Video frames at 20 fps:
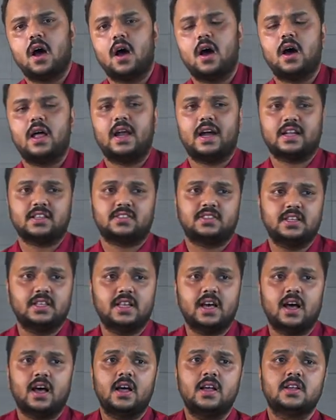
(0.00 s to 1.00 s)
let us see
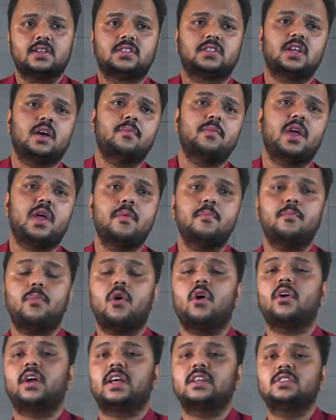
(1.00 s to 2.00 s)
the some
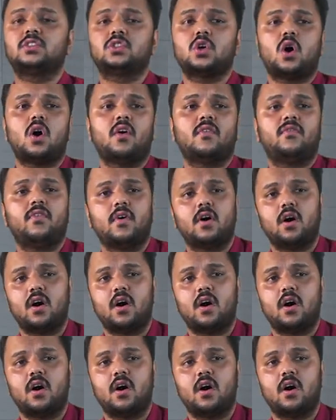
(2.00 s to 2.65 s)
importance of